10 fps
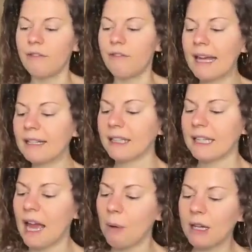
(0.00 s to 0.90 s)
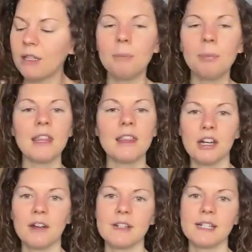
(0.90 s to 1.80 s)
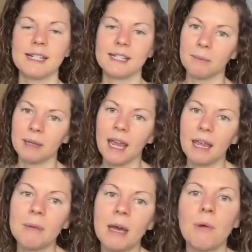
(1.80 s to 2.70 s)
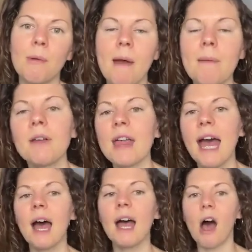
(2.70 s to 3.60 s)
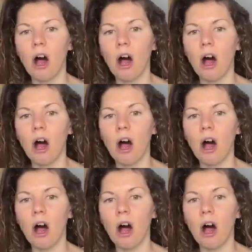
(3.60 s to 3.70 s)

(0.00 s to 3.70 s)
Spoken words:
Finally, I want you to play the nervous system game and remember that